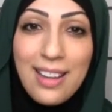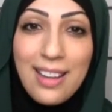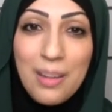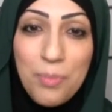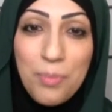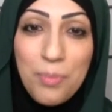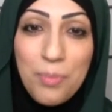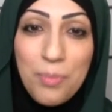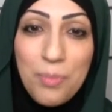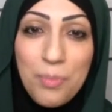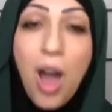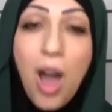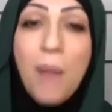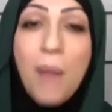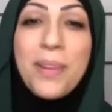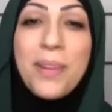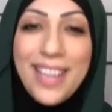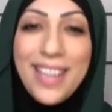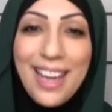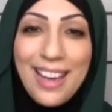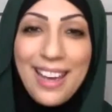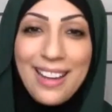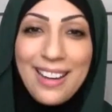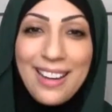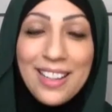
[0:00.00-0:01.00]

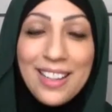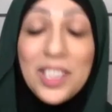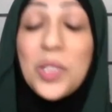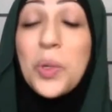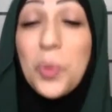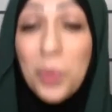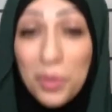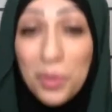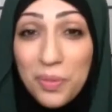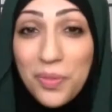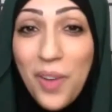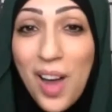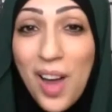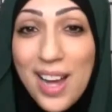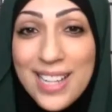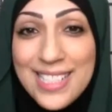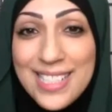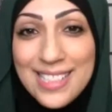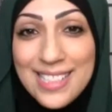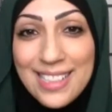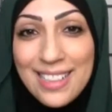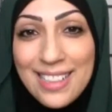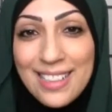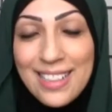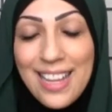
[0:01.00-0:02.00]
propagate it, you will
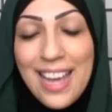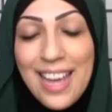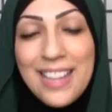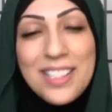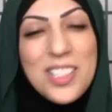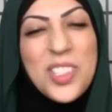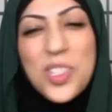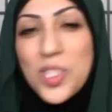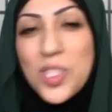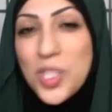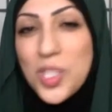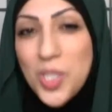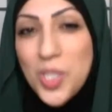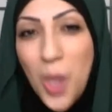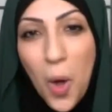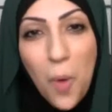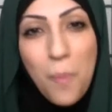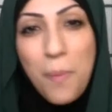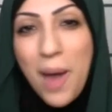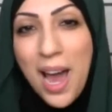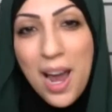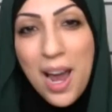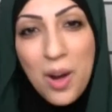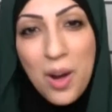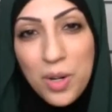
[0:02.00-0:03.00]
find it. And it's so
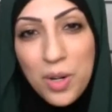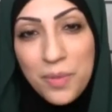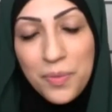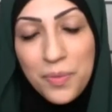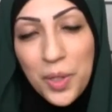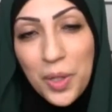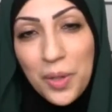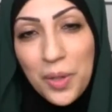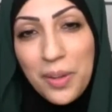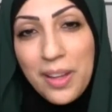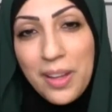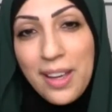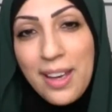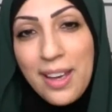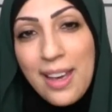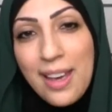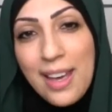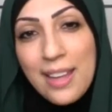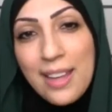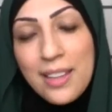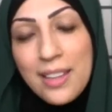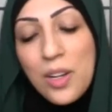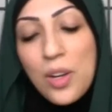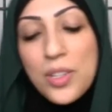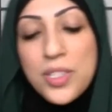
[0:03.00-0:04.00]
powerful.
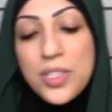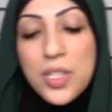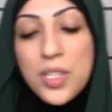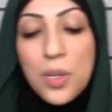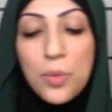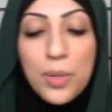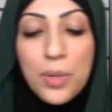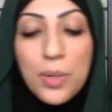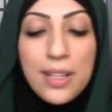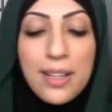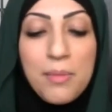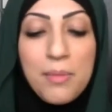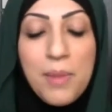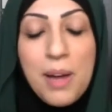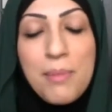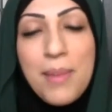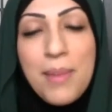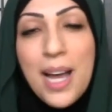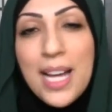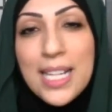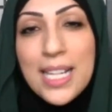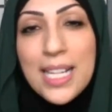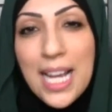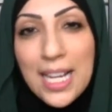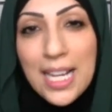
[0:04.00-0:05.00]
And then also what Imam
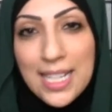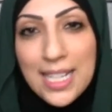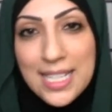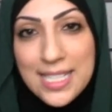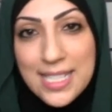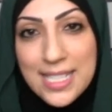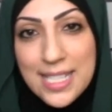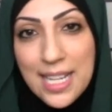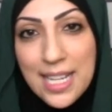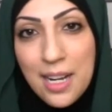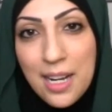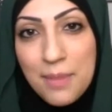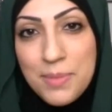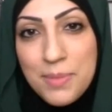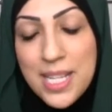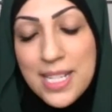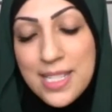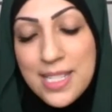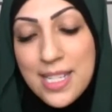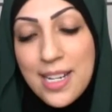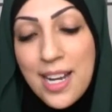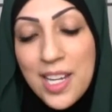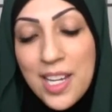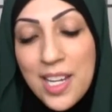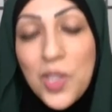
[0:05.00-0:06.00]
Ali alayhi salam
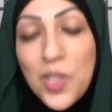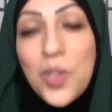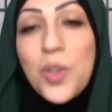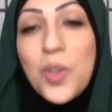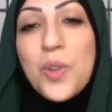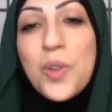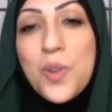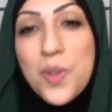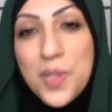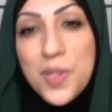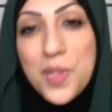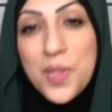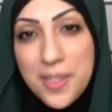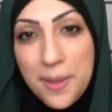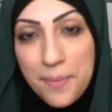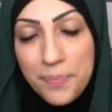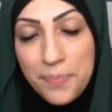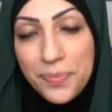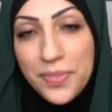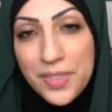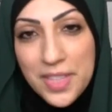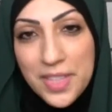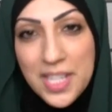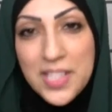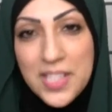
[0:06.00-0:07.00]
says, and I use
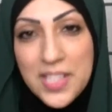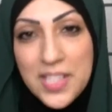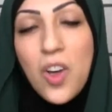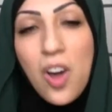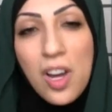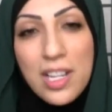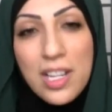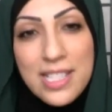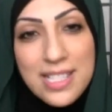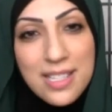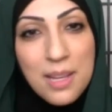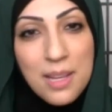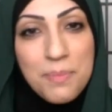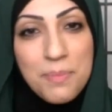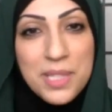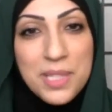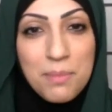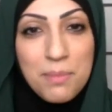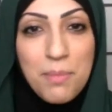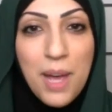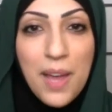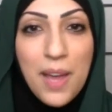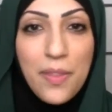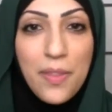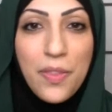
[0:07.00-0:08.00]
these concepts
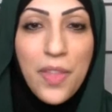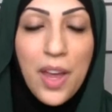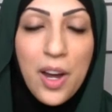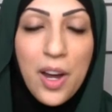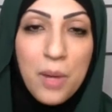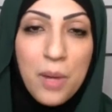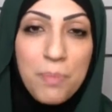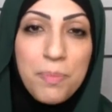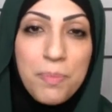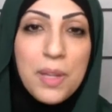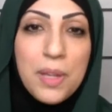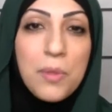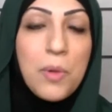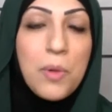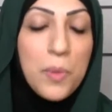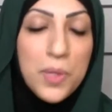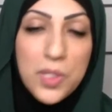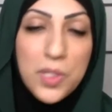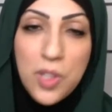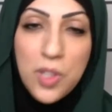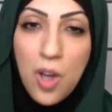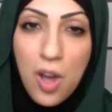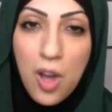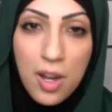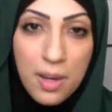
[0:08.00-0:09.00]
in my therapy when we
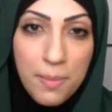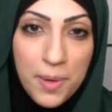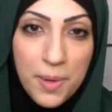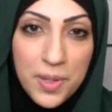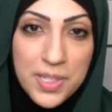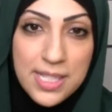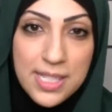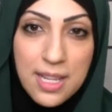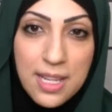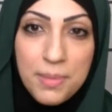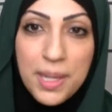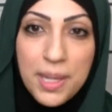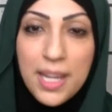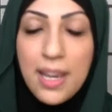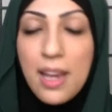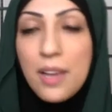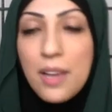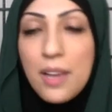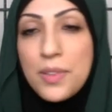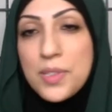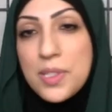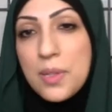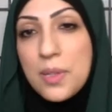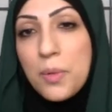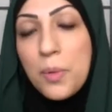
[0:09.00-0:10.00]
talk about Islamic
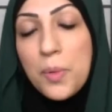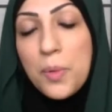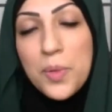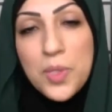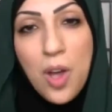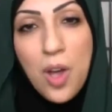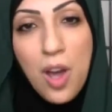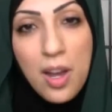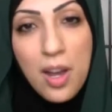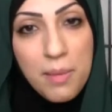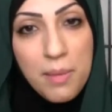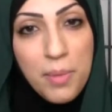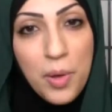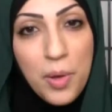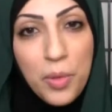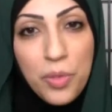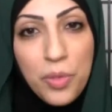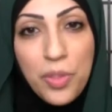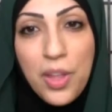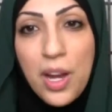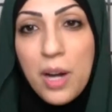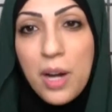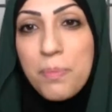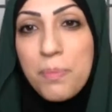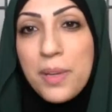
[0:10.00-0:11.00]
counseling, when we talk about
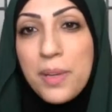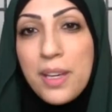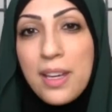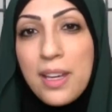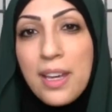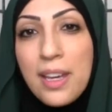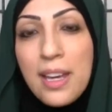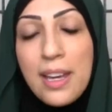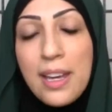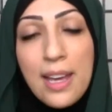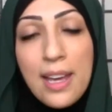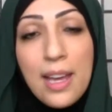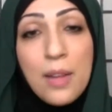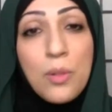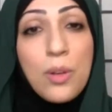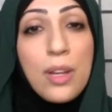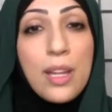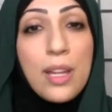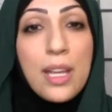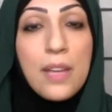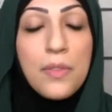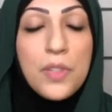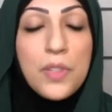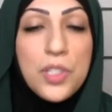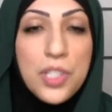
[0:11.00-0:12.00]
therapy, and
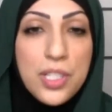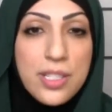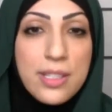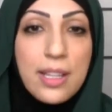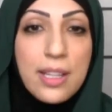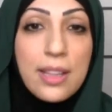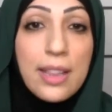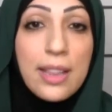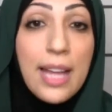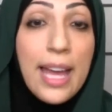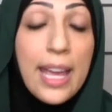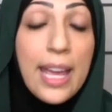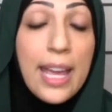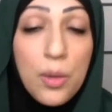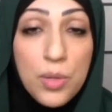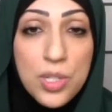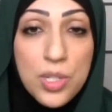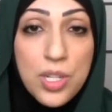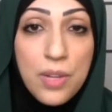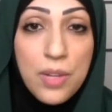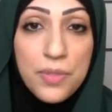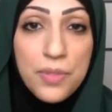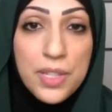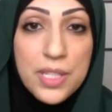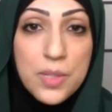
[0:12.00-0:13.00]
even just the
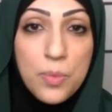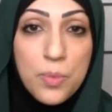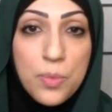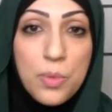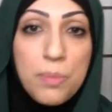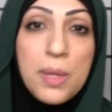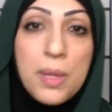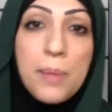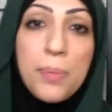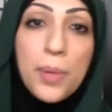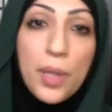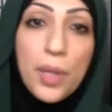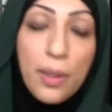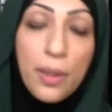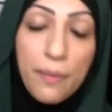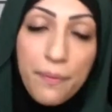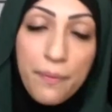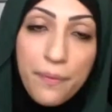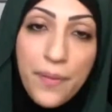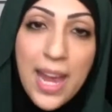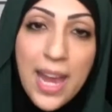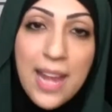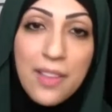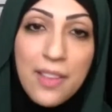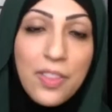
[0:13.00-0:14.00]
language of this with people of
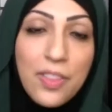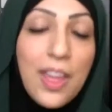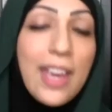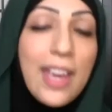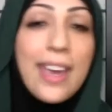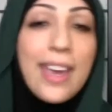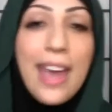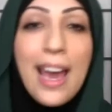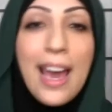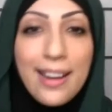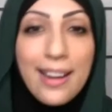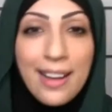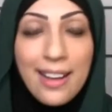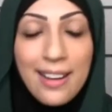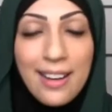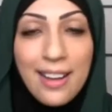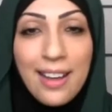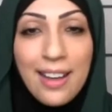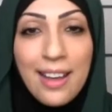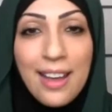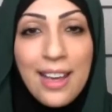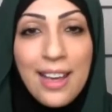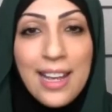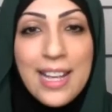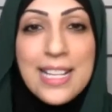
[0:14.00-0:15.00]
faith, they get it,
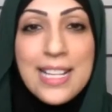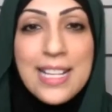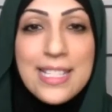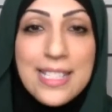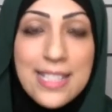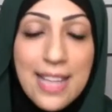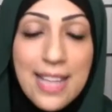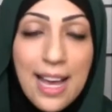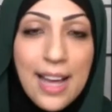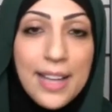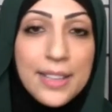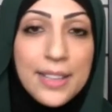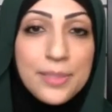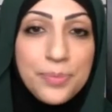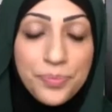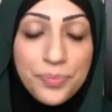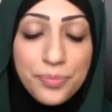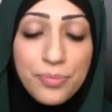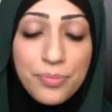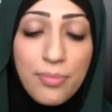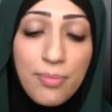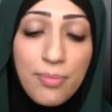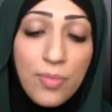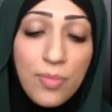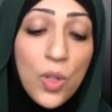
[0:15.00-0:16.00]
is that,
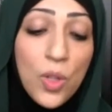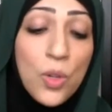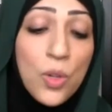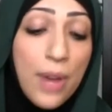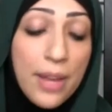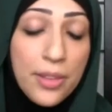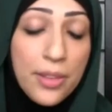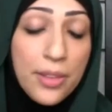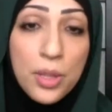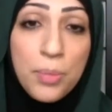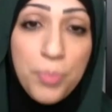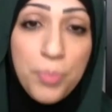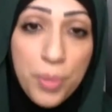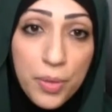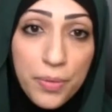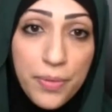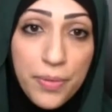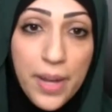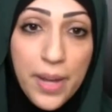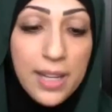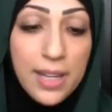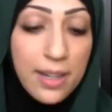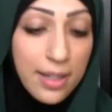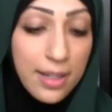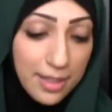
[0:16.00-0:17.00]
or rather the
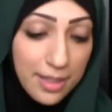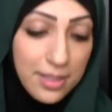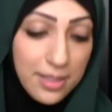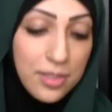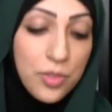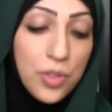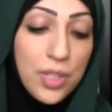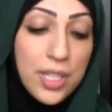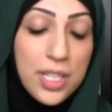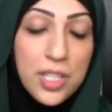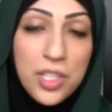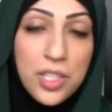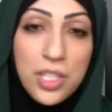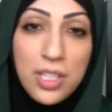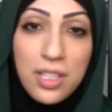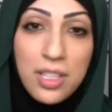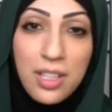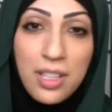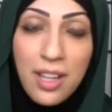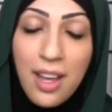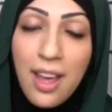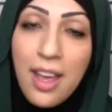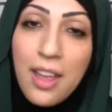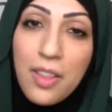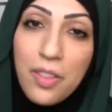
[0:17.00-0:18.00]
prophetic tradition,
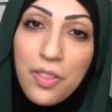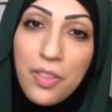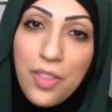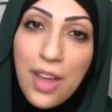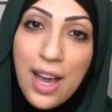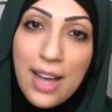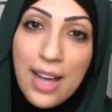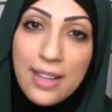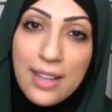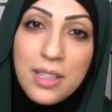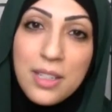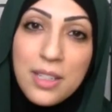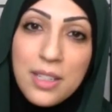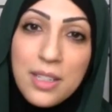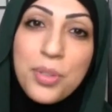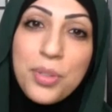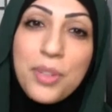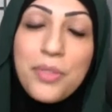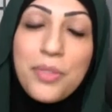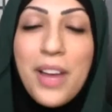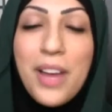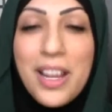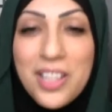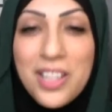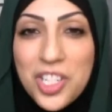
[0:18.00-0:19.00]
that
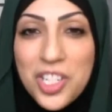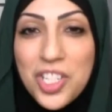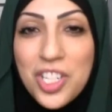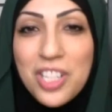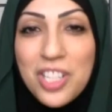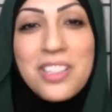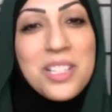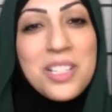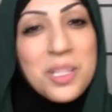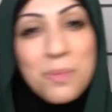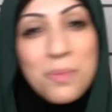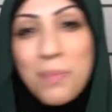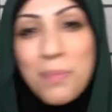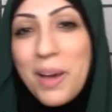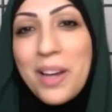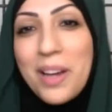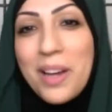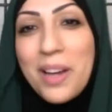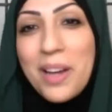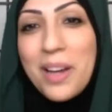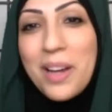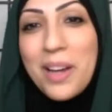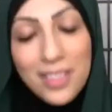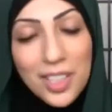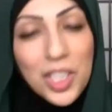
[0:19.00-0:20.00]
prevention is better
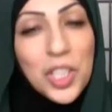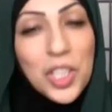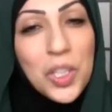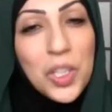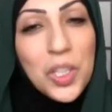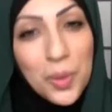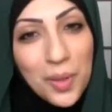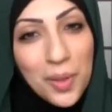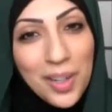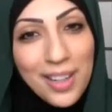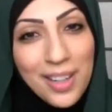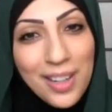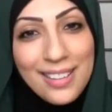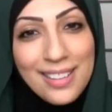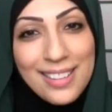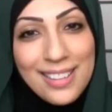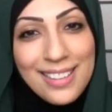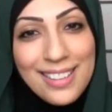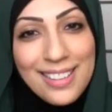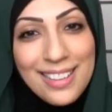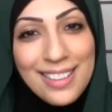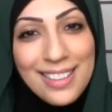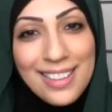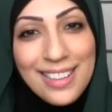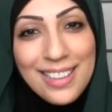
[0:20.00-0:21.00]
than the cure,
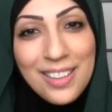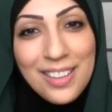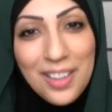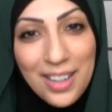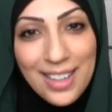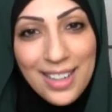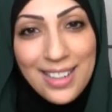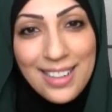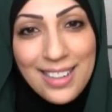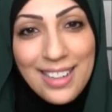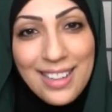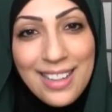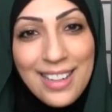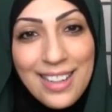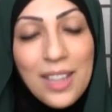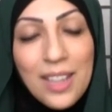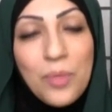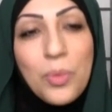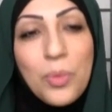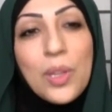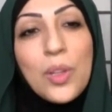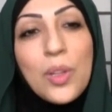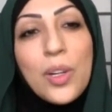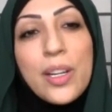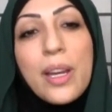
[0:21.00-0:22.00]
right? And
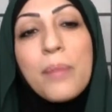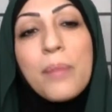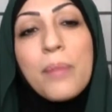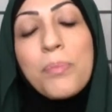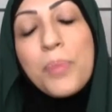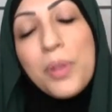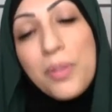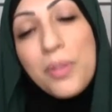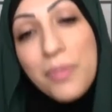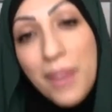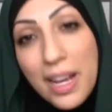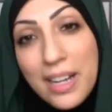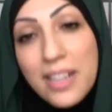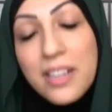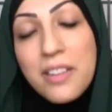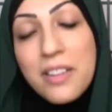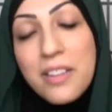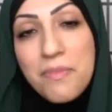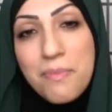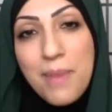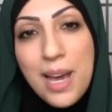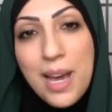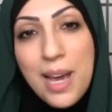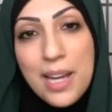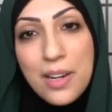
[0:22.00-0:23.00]
we look at
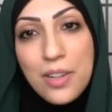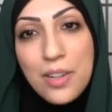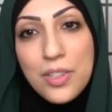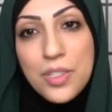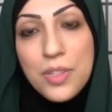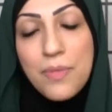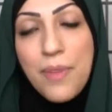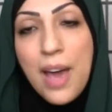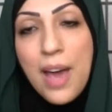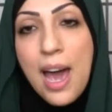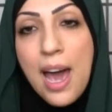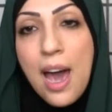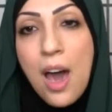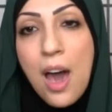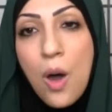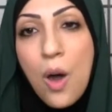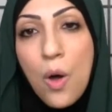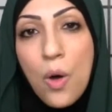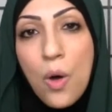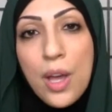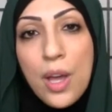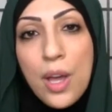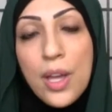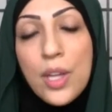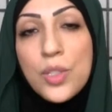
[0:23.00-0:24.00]
preventative matters of
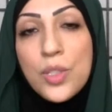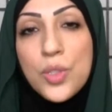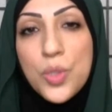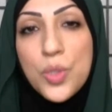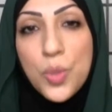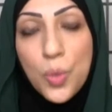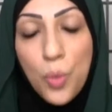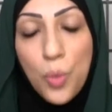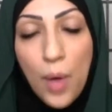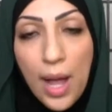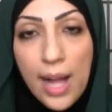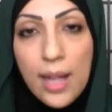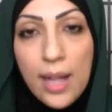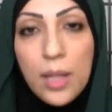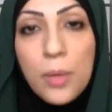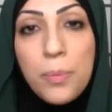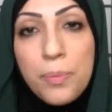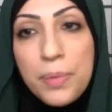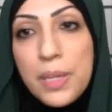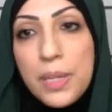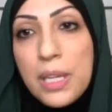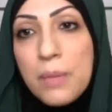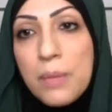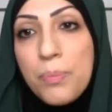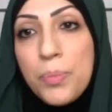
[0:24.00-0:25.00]
how to
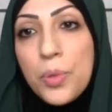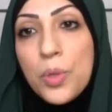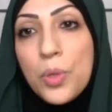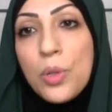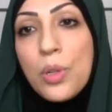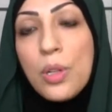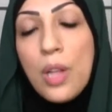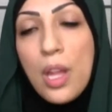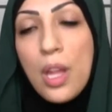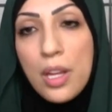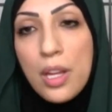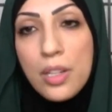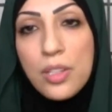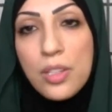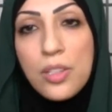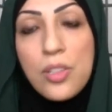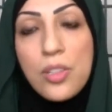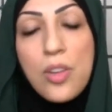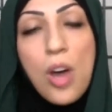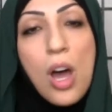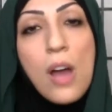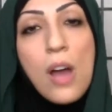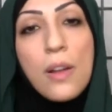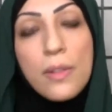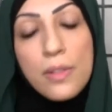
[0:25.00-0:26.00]
help people
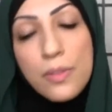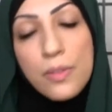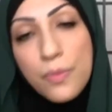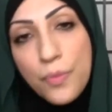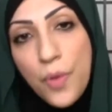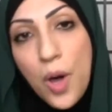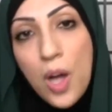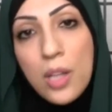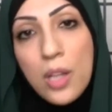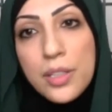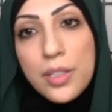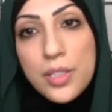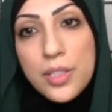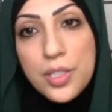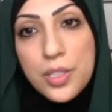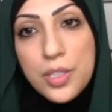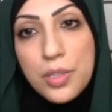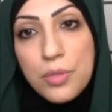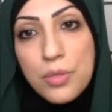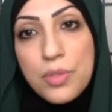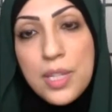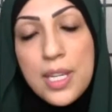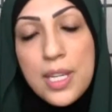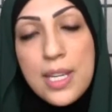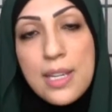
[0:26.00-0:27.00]
not fall
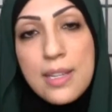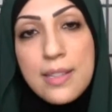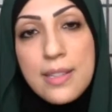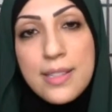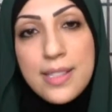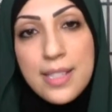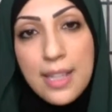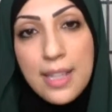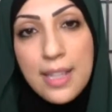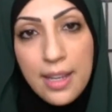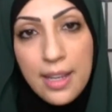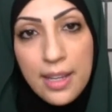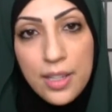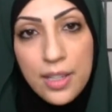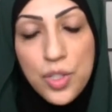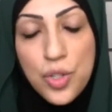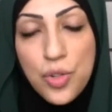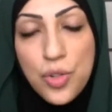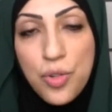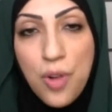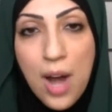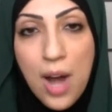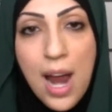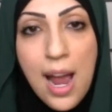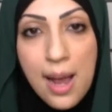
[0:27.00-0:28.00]
into these
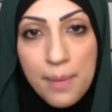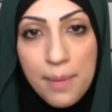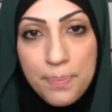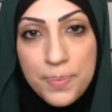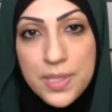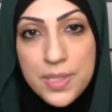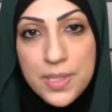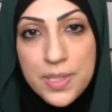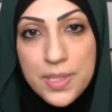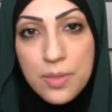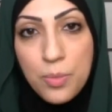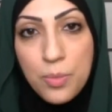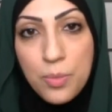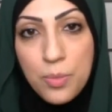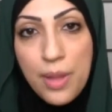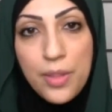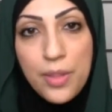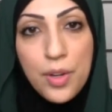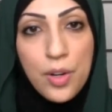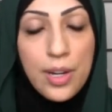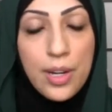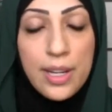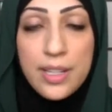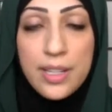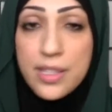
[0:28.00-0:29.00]
traps,
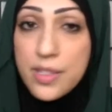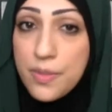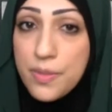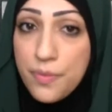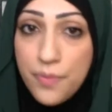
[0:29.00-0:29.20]
whether it's